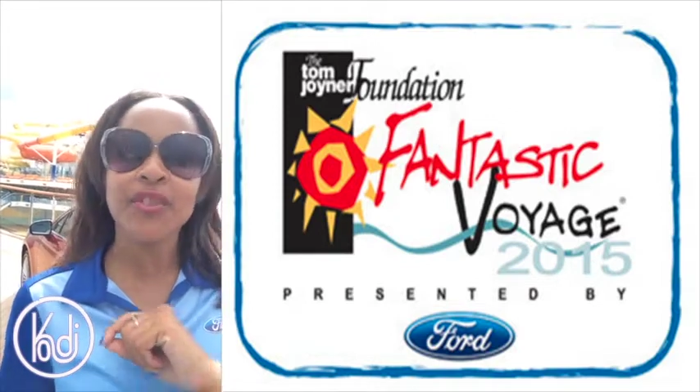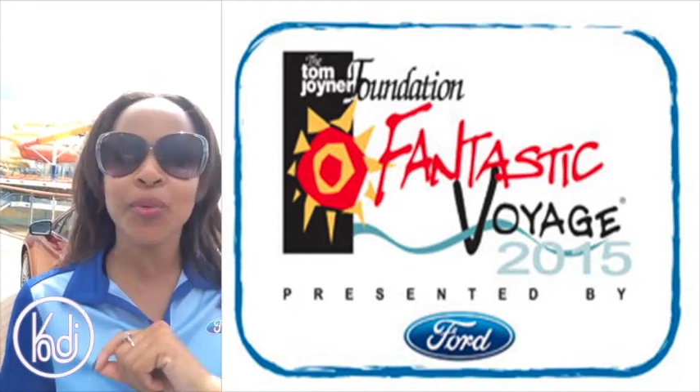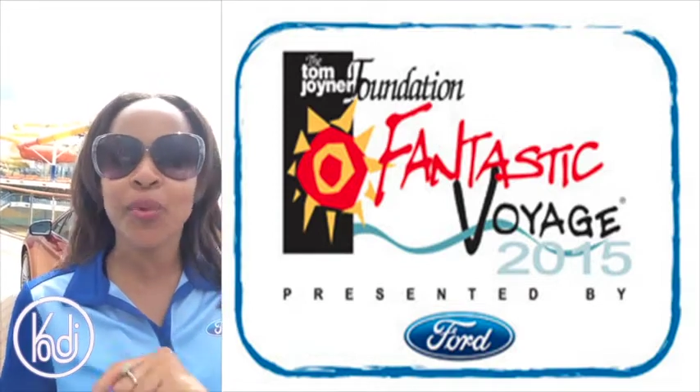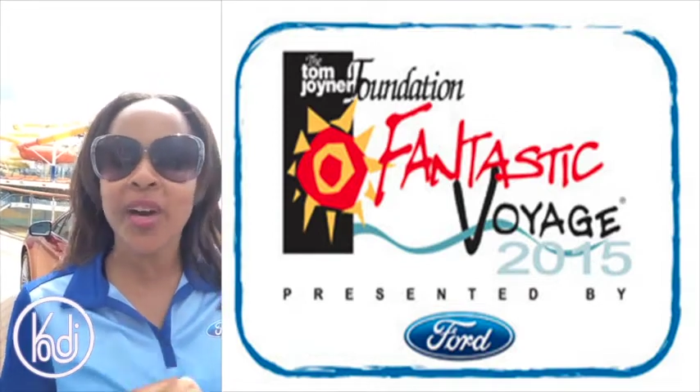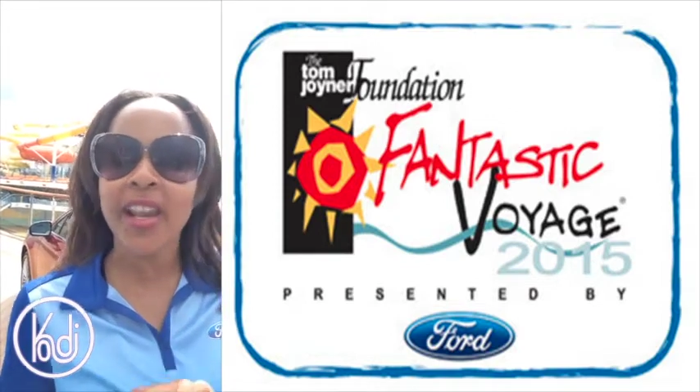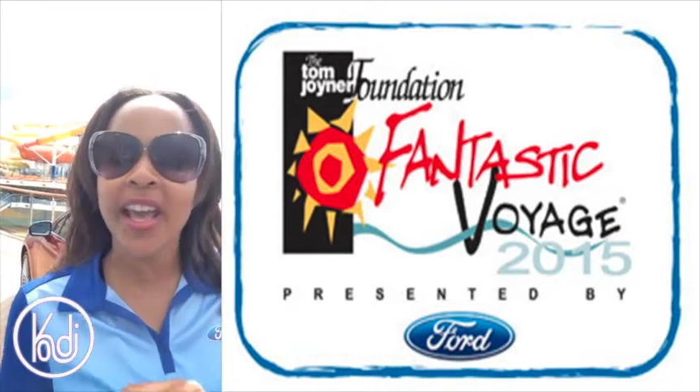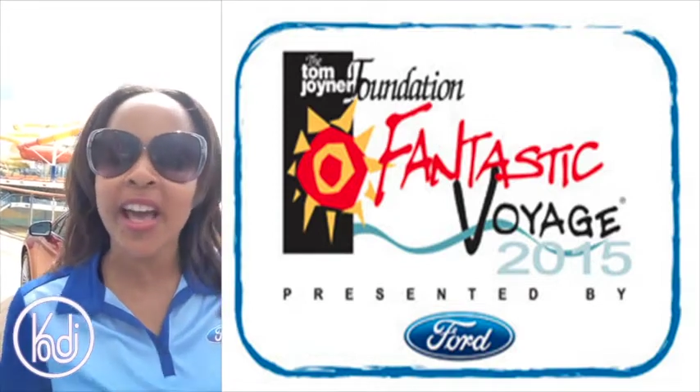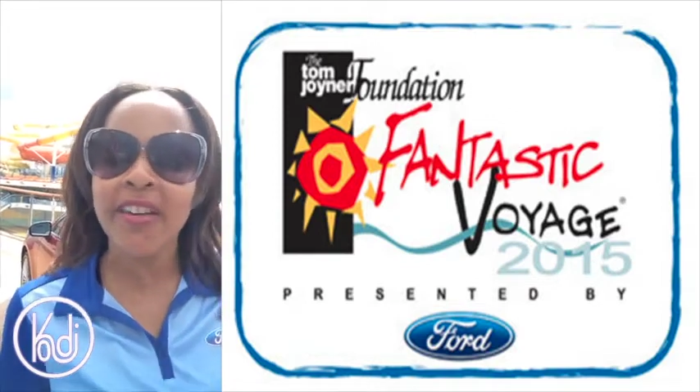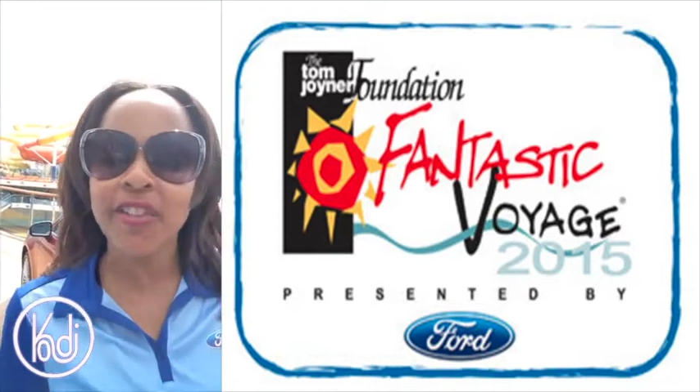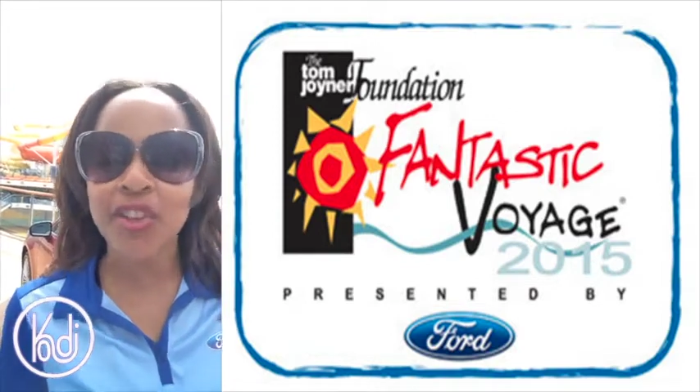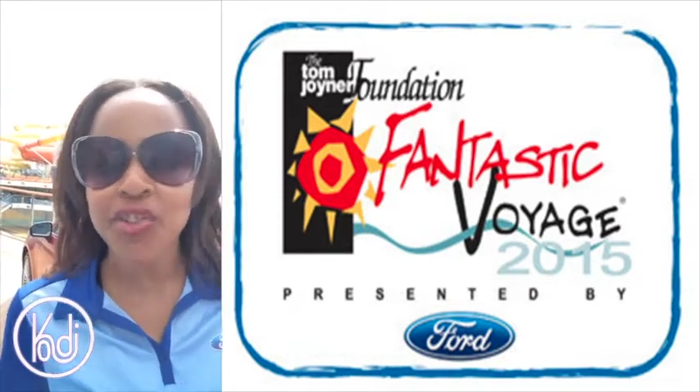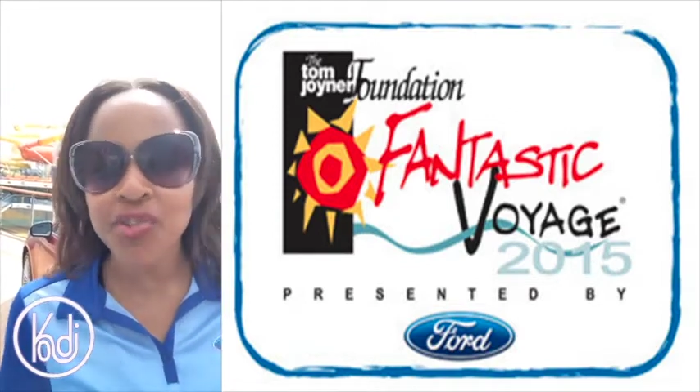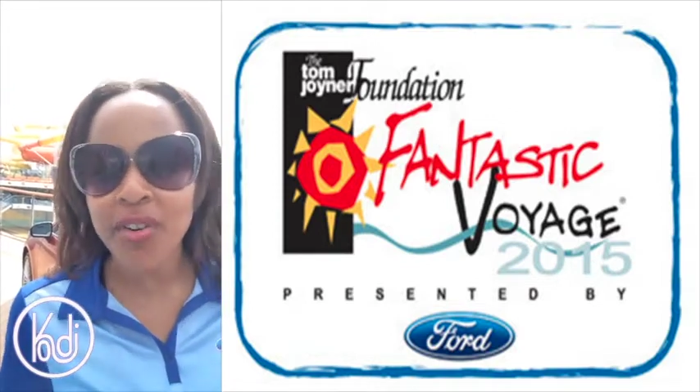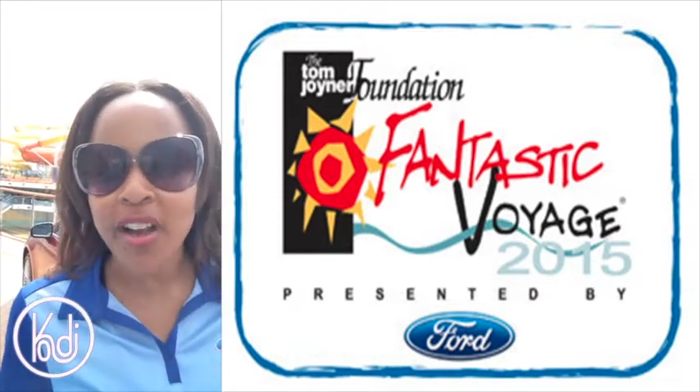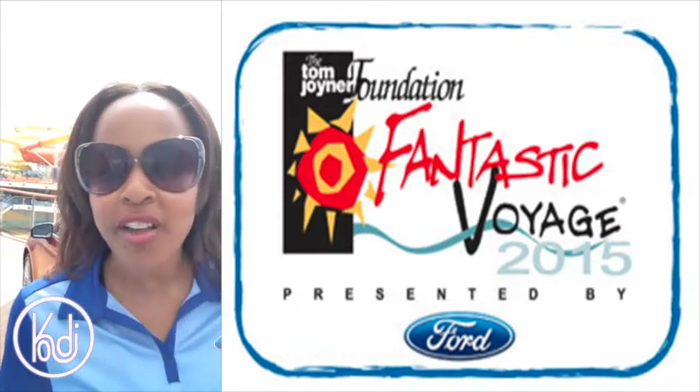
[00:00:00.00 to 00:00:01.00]
you want to have in
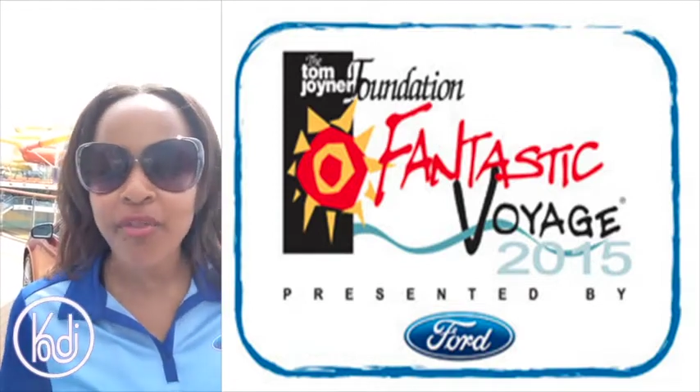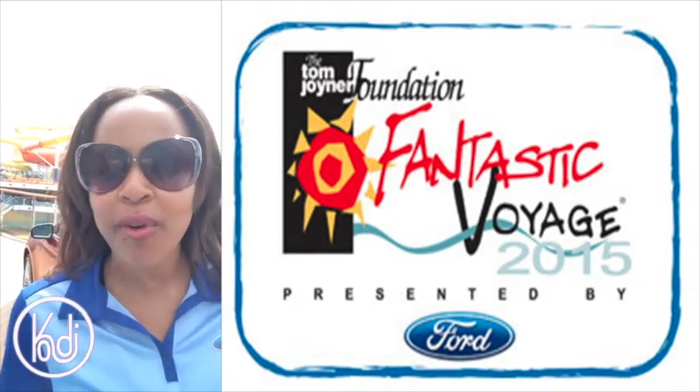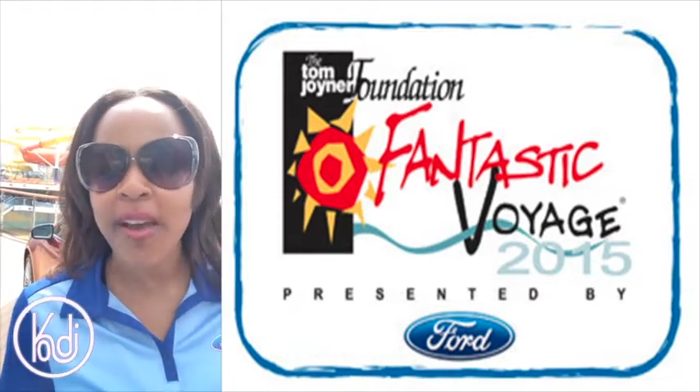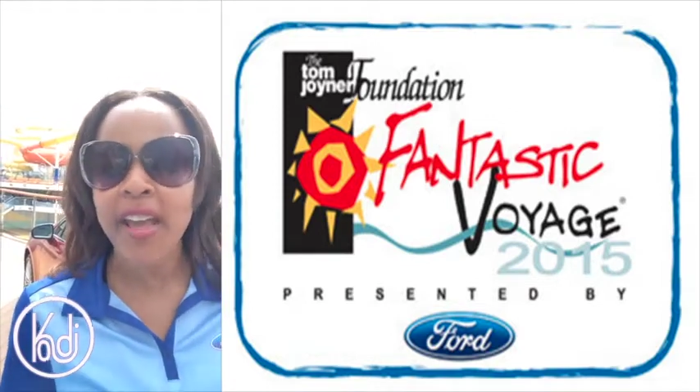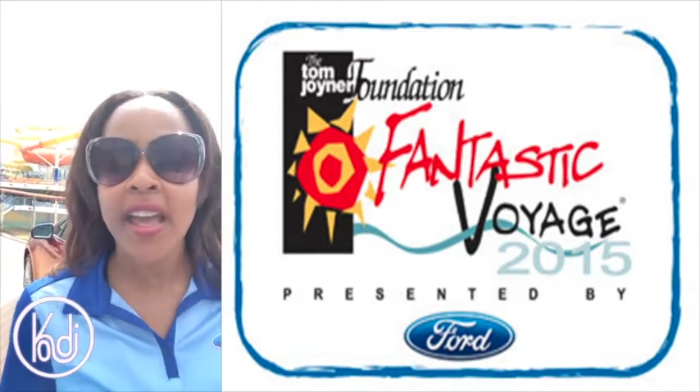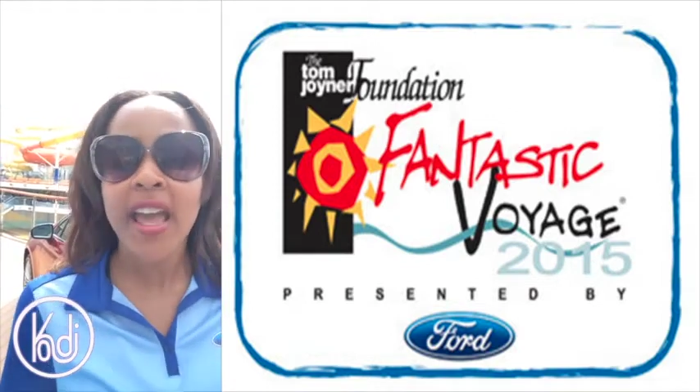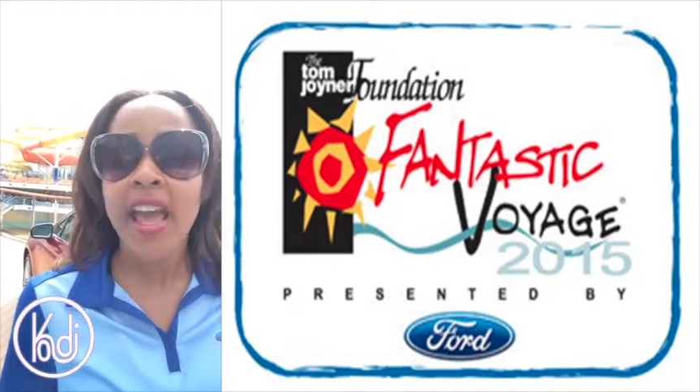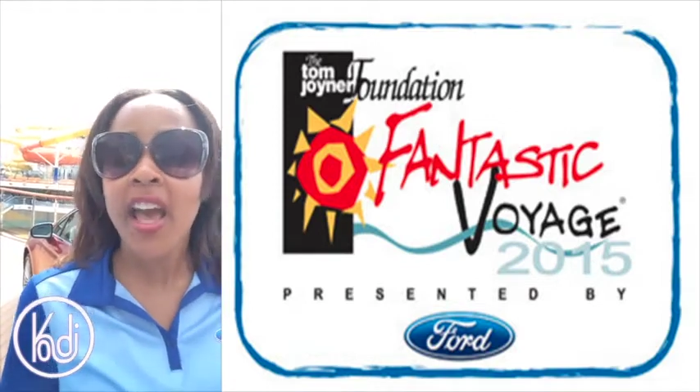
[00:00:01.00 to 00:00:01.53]
your driveway,